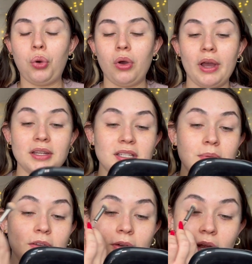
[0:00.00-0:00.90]
and to
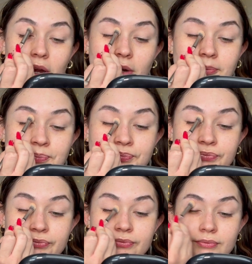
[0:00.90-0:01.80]
be fair,
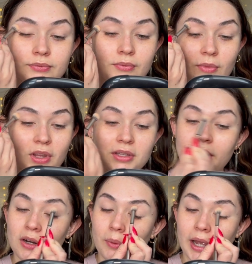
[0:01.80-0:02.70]

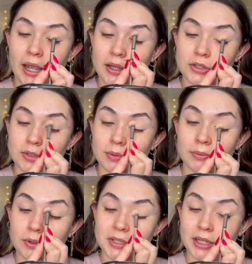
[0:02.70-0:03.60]
in a way, the Super
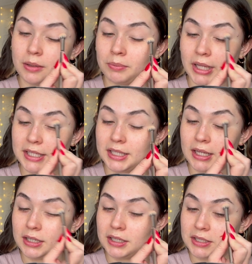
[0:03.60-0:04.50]
Bowl is like a blessing
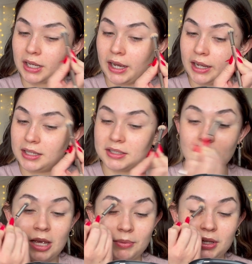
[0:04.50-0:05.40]
in disguise,
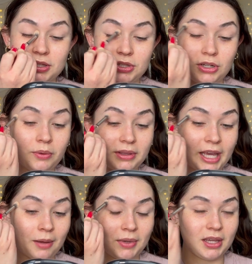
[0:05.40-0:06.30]
because you know what
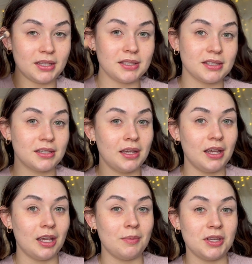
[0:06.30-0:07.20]
that means?
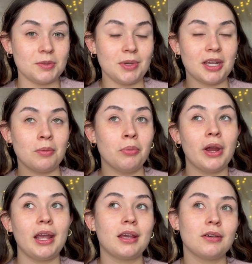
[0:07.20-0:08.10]
It means we get a
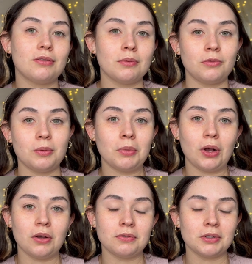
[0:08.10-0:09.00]
break from
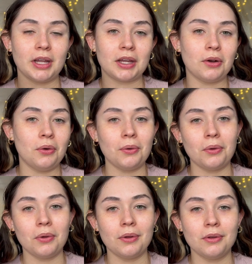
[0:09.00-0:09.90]
football for like a
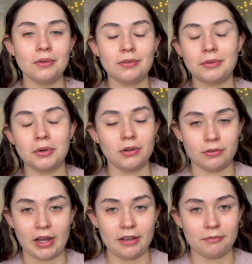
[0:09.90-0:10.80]
whole 4 or
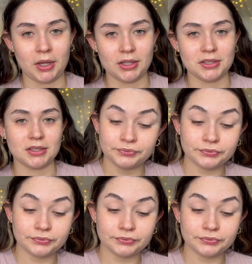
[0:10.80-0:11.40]
5 months.